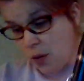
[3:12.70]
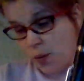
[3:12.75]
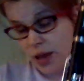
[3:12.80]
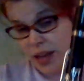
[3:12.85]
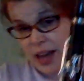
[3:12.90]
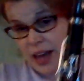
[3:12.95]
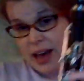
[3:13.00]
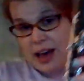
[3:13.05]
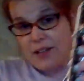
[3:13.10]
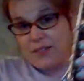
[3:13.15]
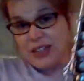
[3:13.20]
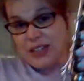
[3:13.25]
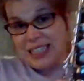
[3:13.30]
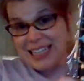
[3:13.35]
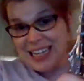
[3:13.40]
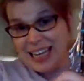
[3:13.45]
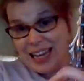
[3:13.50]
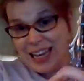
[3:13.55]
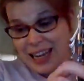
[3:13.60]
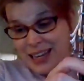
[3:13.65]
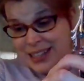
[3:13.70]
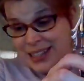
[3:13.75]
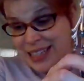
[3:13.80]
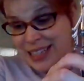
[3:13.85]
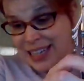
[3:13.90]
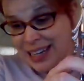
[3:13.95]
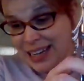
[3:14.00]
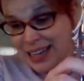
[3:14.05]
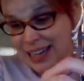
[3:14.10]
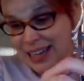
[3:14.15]
We have D,
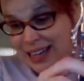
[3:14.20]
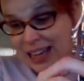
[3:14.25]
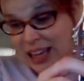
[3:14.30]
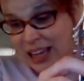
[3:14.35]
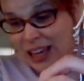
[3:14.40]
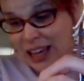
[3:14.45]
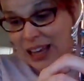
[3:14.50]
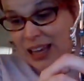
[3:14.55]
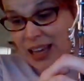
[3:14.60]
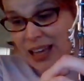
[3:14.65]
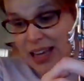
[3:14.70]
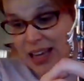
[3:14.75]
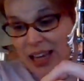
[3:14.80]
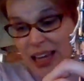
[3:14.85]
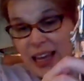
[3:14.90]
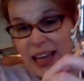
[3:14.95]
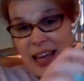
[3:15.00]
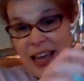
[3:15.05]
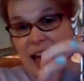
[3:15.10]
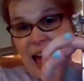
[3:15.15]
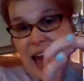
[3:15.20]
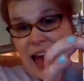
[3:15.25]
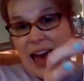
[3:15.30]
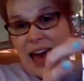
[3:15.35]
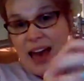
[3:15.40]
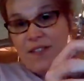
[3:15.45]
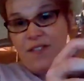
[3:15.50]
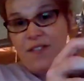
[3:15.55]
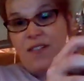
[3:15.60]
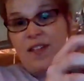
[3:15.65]
D, E, E,
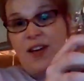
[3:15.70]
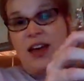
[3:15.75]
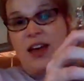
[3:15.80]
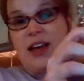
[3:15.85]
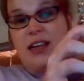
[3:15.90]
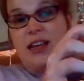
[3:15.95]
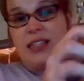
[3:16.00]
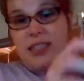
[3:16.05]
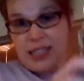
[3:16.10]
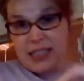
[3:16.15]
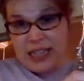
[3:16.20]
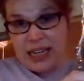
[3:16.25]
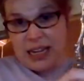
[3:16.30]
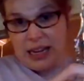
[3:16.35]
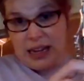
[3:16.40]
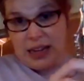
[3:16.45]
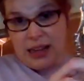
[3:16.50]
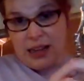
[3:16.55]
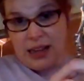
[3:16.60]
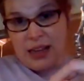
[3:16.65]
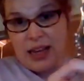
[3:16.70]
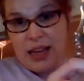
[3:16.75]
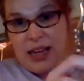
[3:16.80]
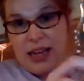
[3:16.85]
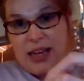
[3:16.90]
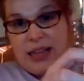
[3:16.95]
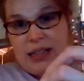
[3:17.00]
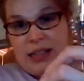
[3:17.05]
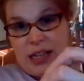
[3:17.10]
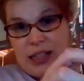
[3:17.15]
F, C.
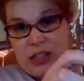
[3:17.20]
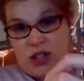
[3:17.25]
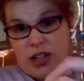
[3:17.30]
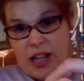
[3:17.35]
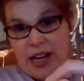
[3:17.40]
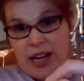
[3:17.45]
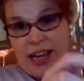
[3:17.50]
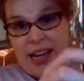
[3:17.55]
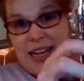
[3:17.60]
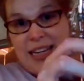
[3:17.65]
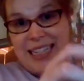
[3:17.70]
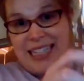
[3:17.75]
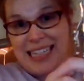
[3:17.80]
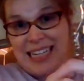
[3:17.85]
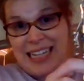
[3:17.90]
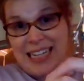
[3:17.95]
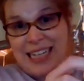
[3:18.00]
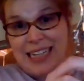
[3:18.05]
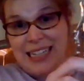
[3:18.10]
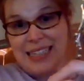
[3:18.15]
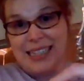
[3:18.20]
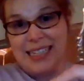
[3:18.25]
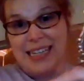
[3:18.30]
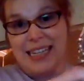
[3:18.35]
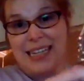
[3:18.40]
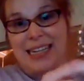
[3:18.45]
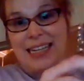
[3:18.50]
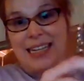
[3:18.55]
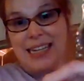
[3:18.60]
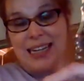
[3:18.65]
Let's do that again. D,
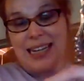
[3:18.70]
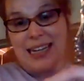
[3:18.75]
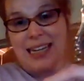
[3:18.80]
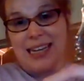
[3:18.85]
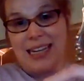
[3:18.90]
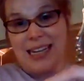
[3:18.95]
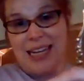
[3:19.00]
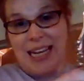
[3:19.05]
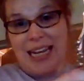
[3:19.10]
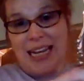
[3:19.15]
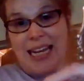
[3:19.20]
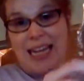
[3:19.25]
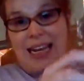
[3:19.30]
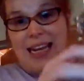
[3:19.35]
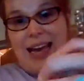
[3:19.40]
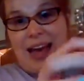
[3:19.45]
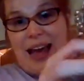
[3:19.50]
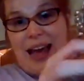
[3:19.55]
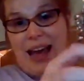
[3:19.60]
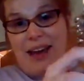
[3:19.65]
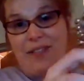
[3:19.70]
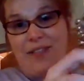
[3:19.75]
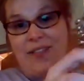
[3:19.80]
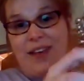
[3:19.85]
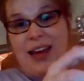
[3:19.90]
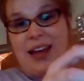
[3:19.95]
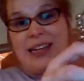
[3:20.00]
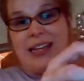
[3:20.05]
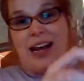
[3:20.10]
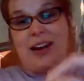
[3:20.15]
D, E, E, F,
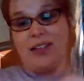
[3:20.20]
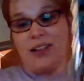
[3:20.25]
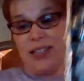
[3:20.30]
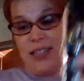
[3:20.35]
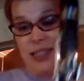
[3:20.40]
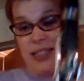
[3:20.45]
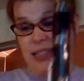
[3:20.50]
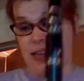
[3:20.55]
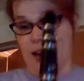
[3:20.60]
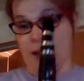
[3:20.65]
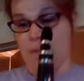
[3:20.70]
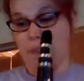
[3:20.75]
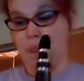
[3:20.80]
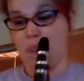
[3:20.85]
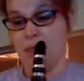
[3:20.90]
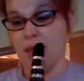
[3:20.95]
down to C.